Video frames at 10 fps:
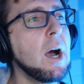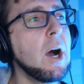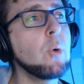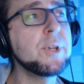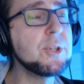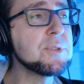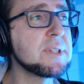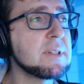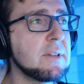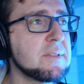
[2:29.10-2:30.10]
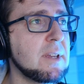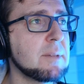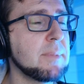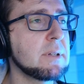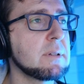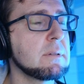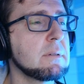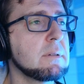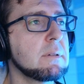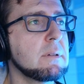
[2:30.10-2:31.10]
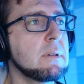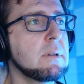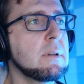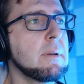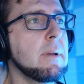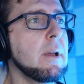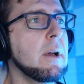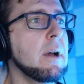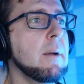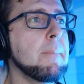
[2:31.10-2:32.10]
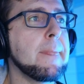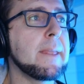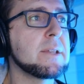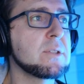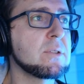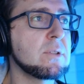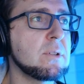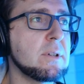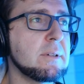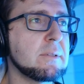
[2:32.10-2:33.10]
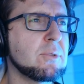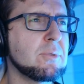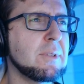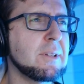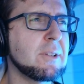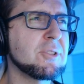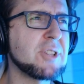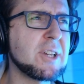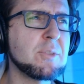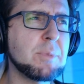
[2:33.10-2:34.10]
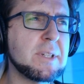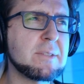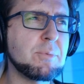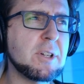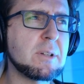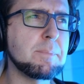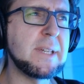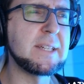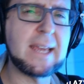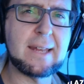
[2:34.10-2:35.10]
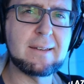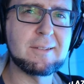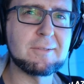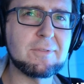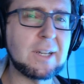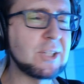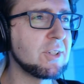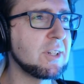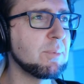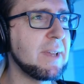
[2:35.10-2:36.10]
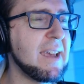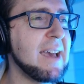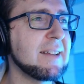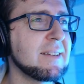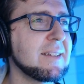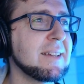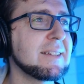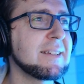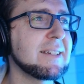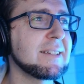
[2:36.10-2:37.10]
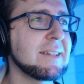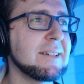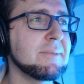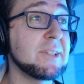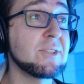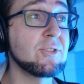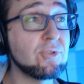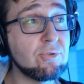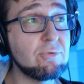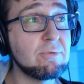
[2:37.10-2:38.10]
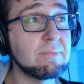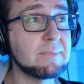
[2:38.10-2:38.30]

We use this if statement in conjunction with this weird btn function that we had, that is true